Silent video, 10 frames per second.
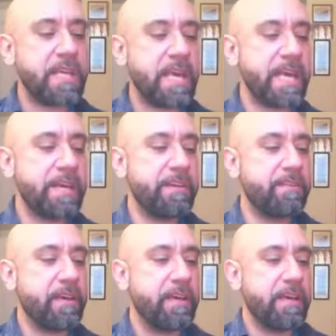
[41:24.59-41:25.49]

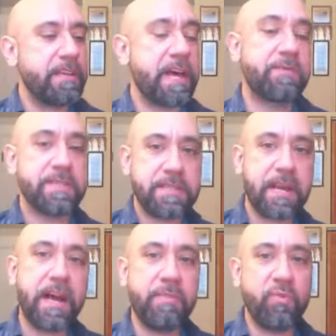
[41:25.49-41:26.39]
And that was a
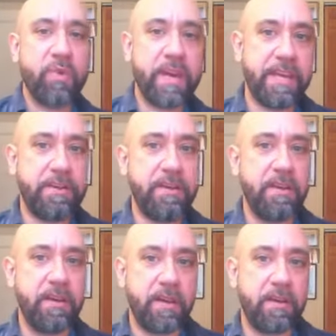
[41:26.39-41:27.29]
time when
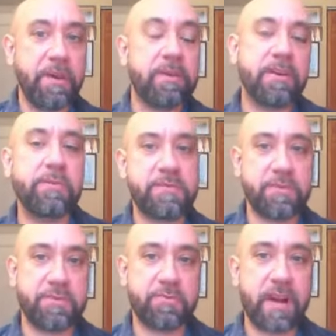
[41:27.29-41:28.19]
America was
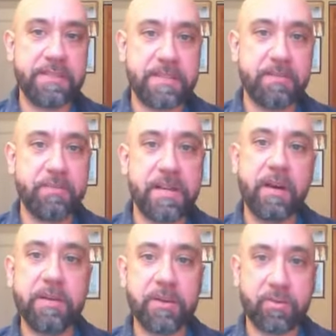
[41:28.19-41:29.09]
first rising and
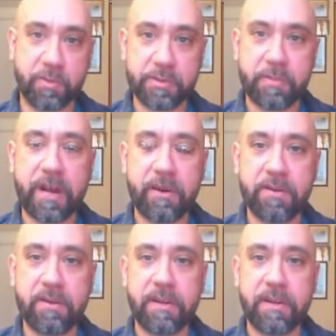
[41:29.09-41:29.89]
becoming a world power.